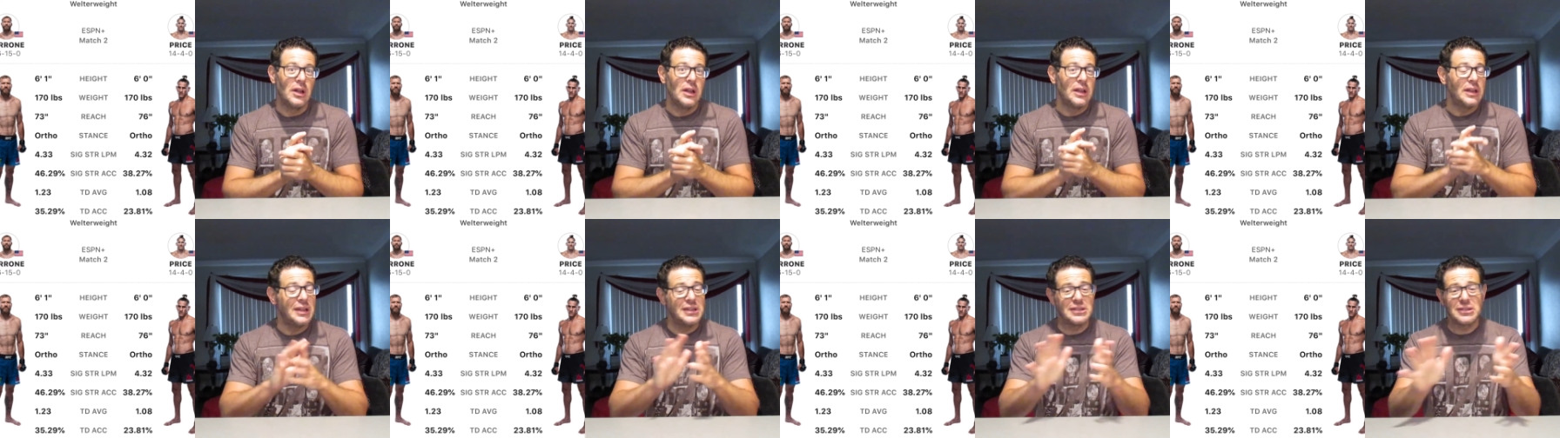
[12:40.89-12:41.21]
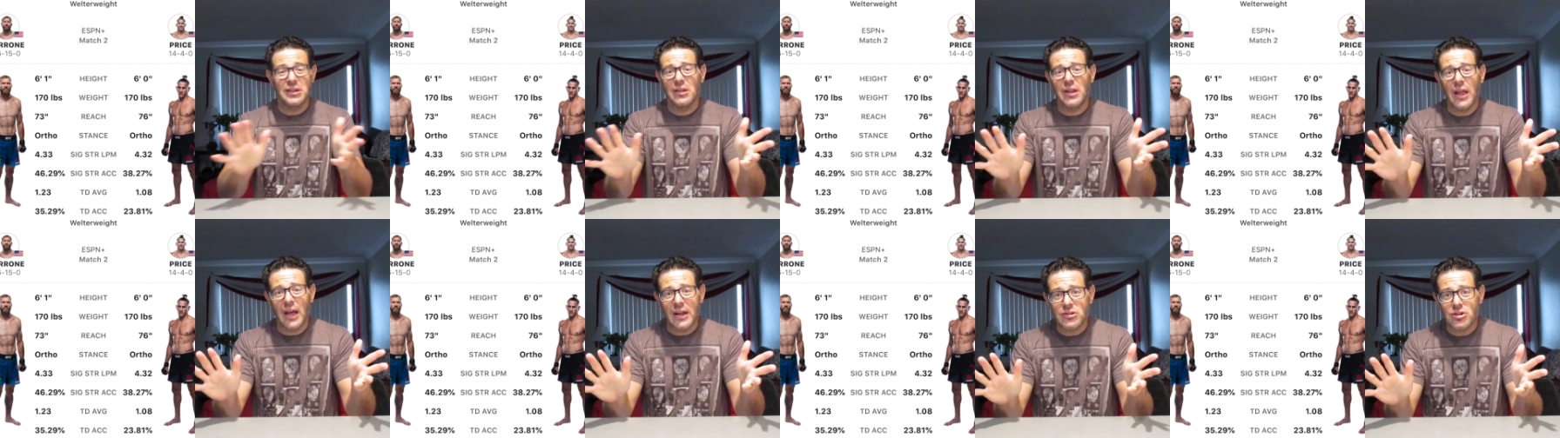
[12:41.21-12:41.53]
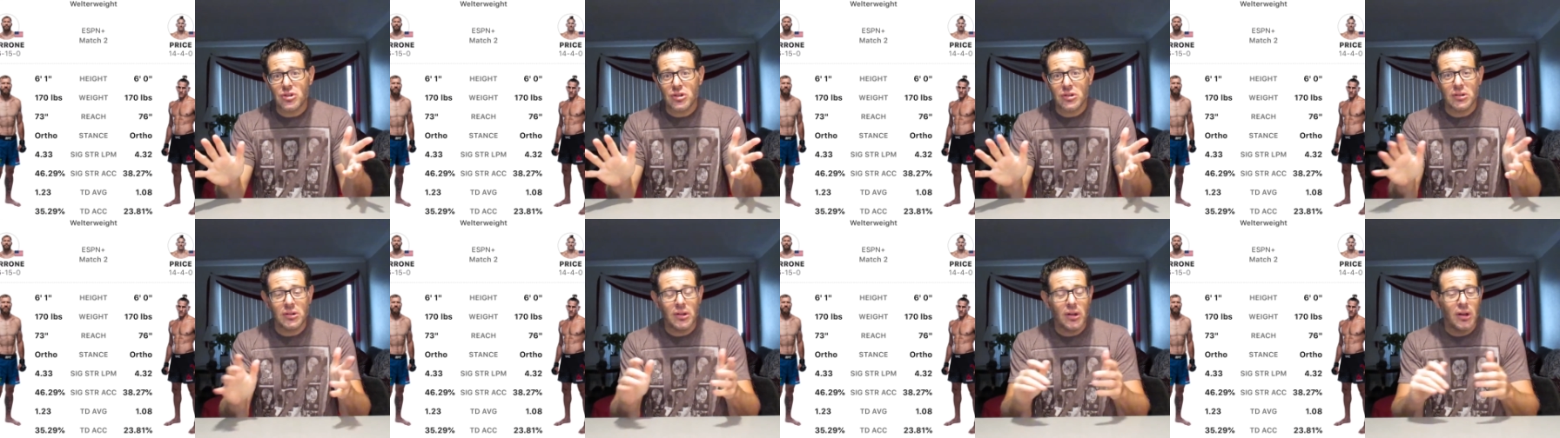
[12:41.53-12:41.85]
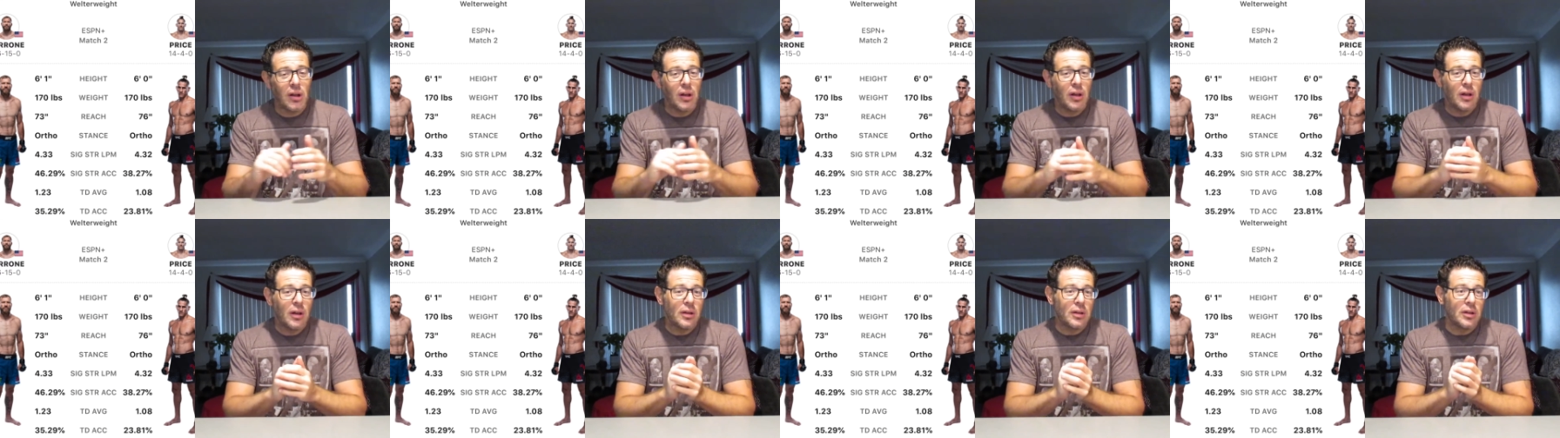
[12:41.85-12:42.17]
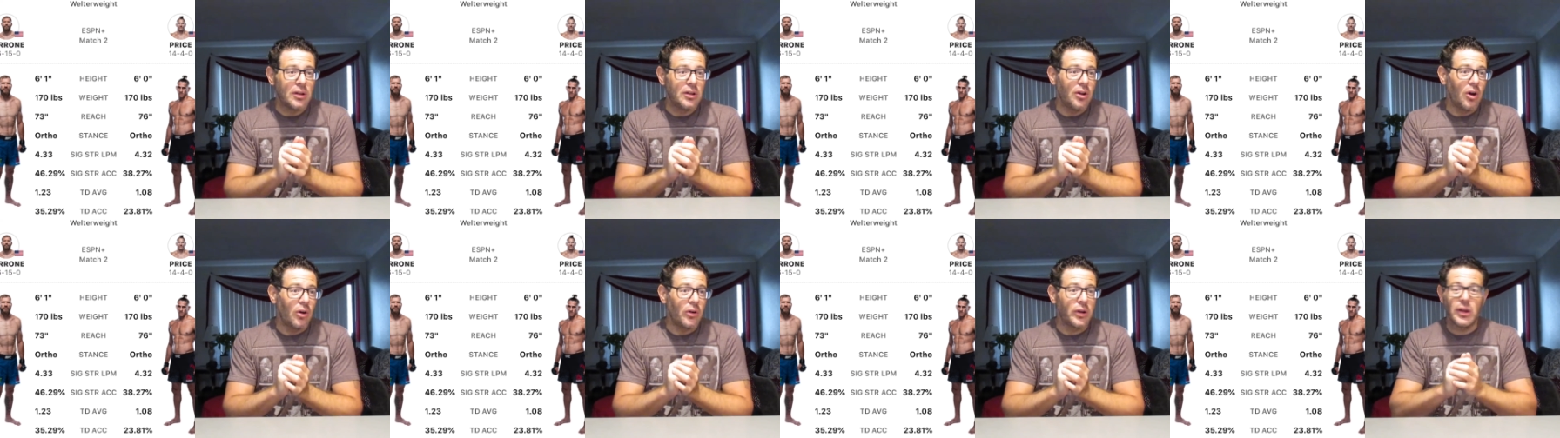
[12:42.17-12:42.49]
He's a legend.
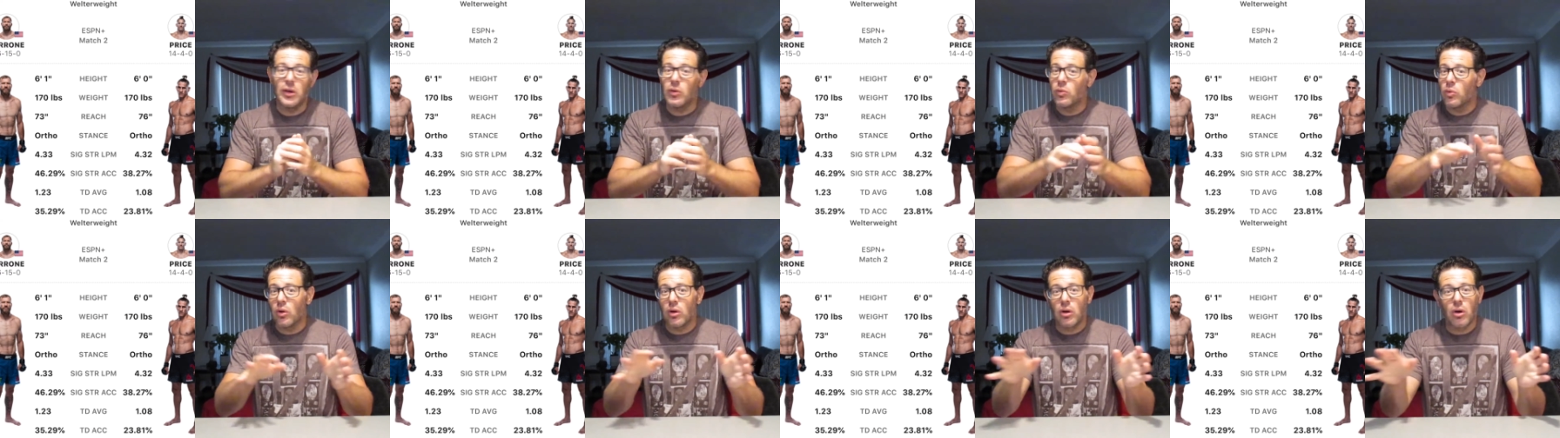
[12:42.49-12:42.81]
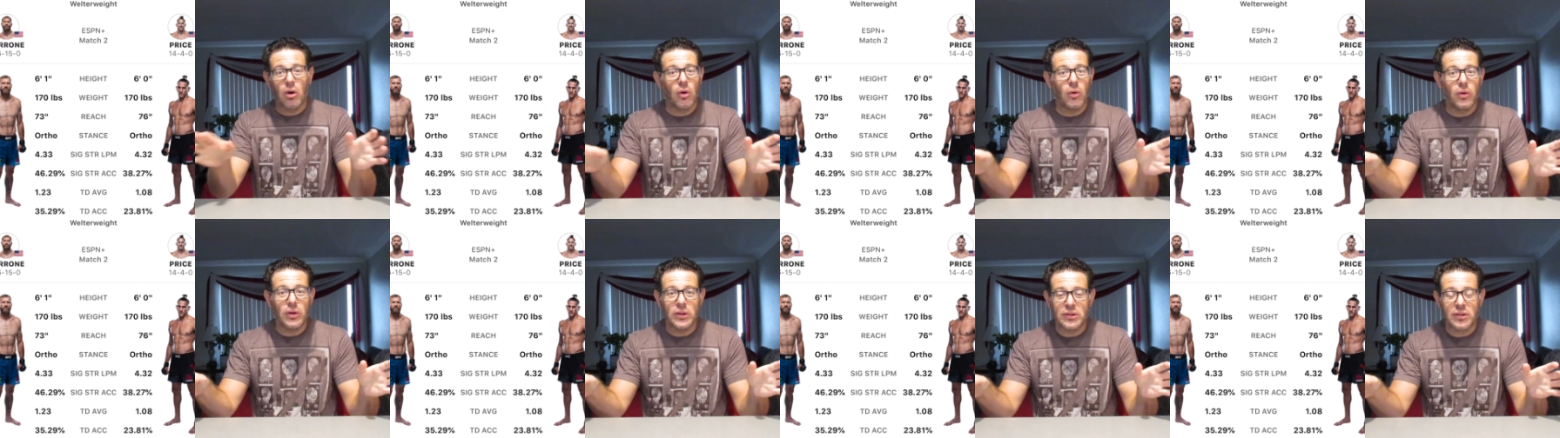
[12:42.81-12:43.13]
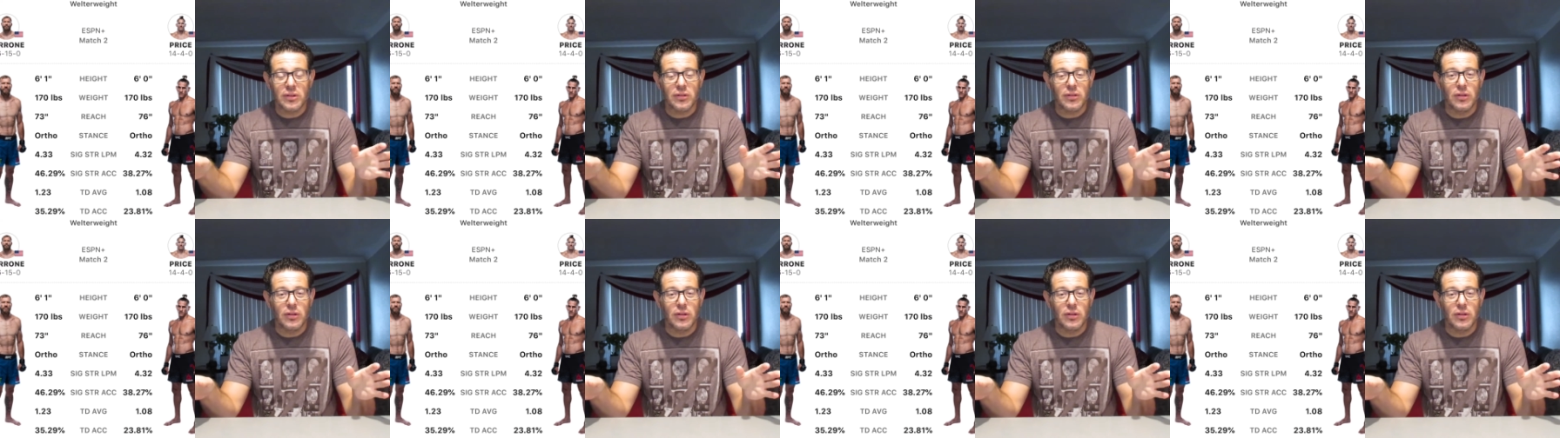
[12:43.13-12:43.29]
He will go into